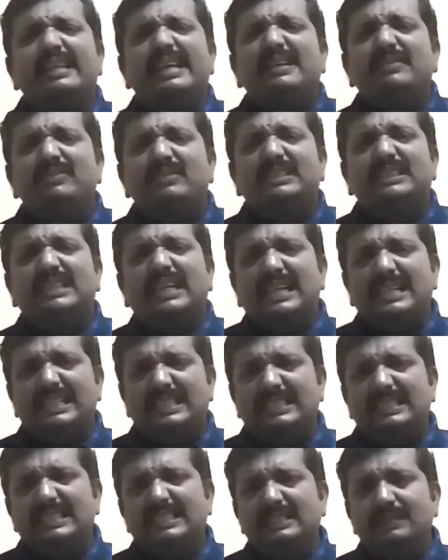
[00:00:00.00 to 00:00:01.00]
Life
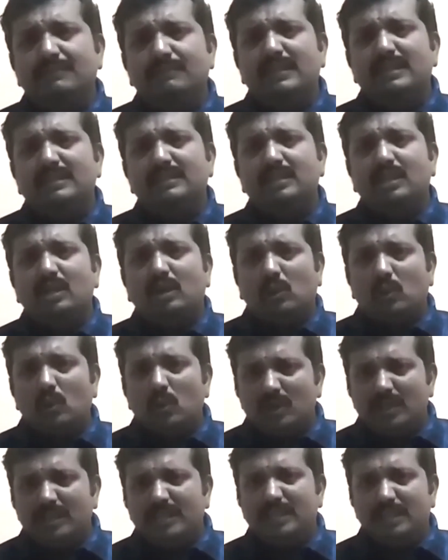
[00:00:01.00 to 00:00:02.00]
science disciplines are
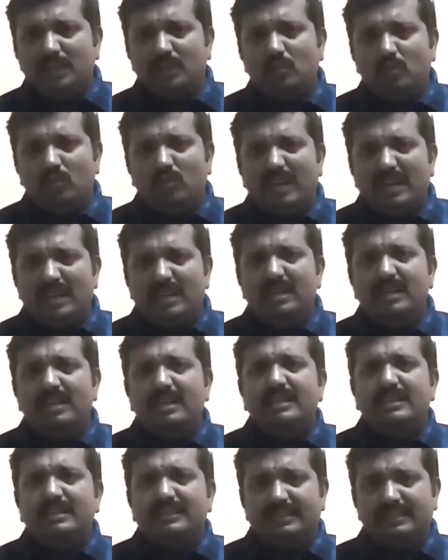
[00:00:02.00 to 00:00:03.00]
rolled into one
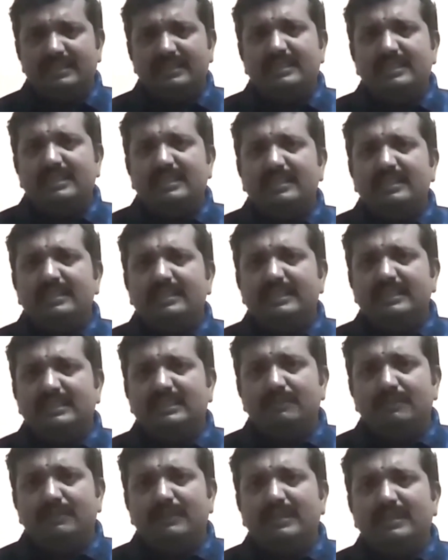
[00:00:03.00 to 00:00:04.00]
single
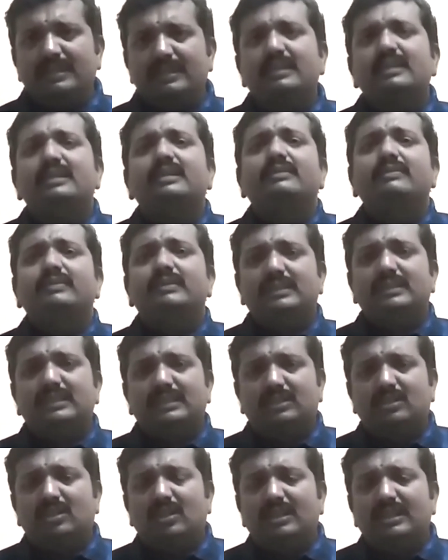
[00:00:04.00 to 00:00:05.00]
discipline, which
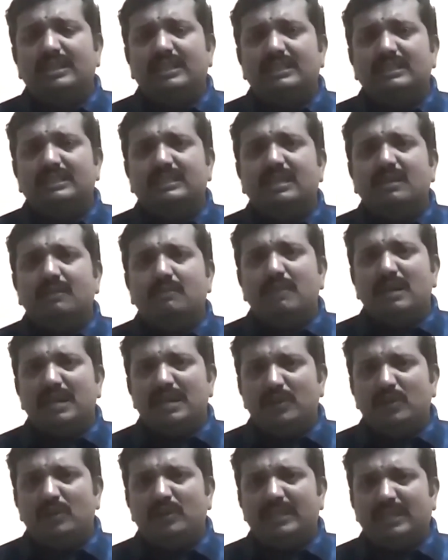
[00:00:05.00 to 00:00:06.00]
is called as
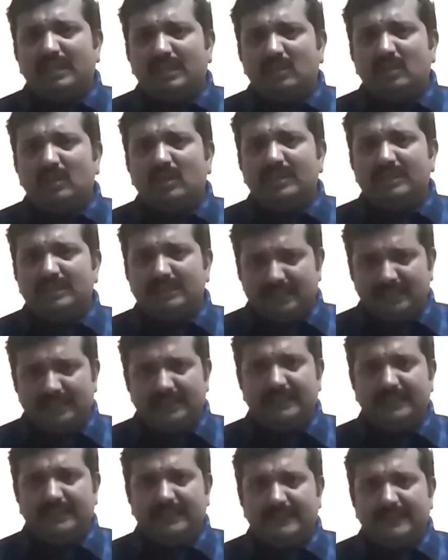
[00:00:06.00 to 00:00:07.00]
biotechnology.
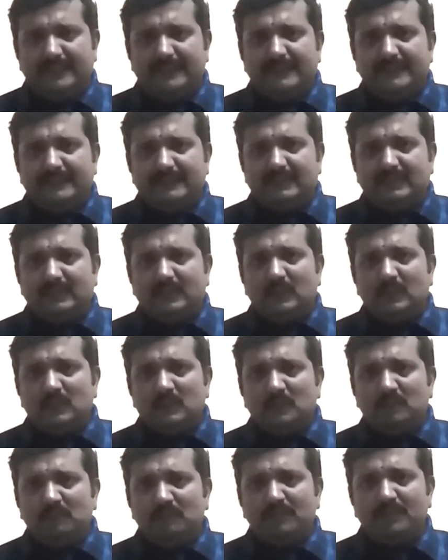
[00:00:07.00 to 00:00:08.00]
So,
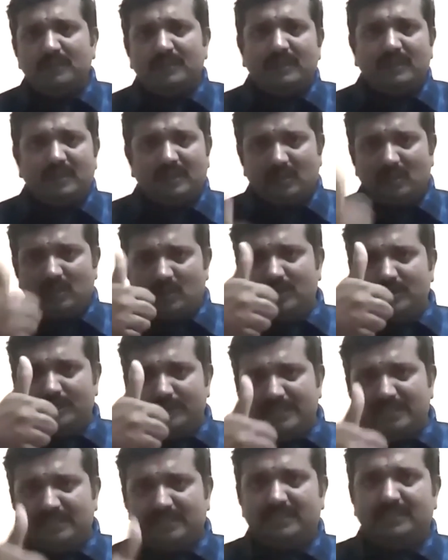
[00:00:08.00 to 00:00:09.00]
all the best.